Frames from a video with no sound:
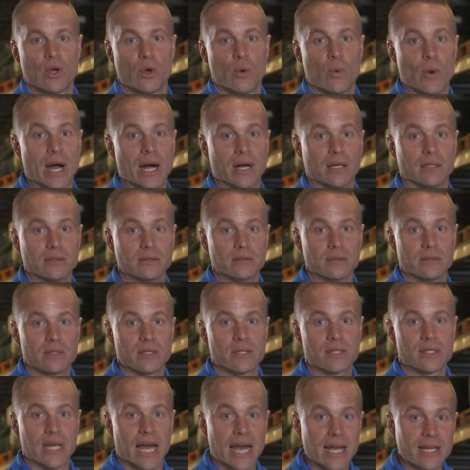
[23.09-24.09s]
Well,
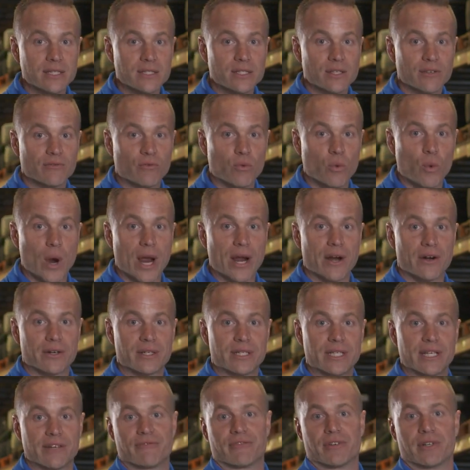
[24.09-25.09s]
signs of
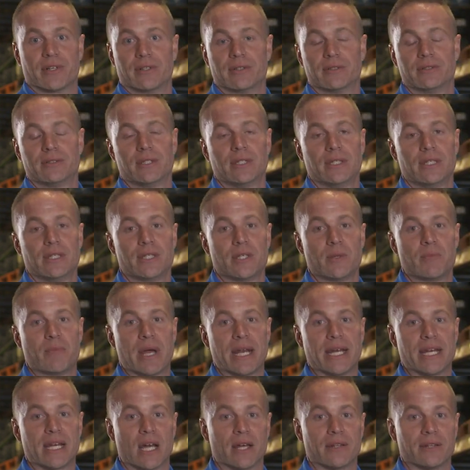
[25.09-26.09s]
wear differ
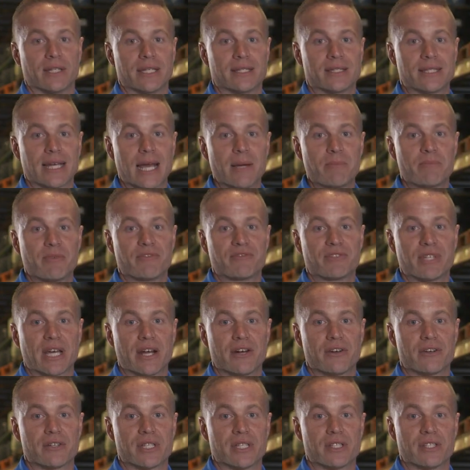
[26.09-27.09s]
depending on the type of
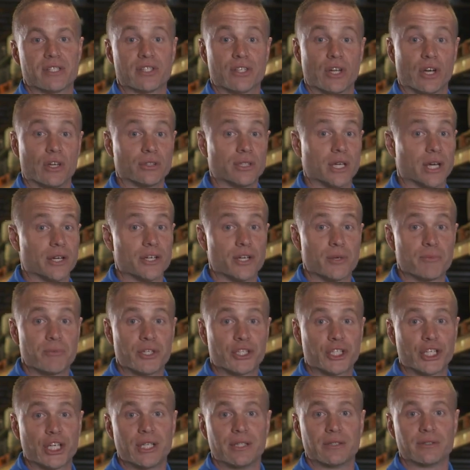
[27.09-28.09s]
tires installed on your
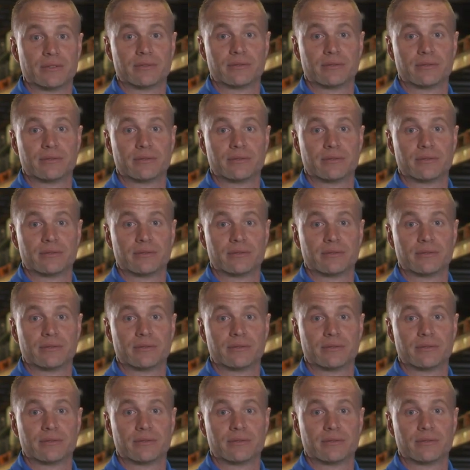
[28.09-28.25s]
machine.